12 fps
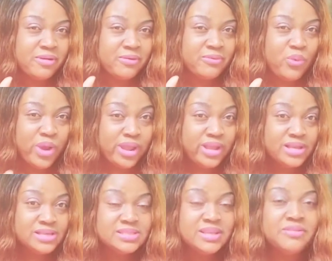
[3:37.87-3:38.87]

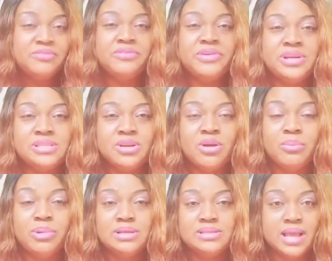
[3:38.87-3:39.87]
ways inferiority
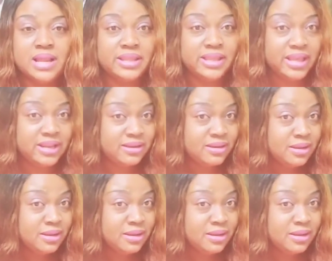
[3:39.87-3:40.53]
complex can gain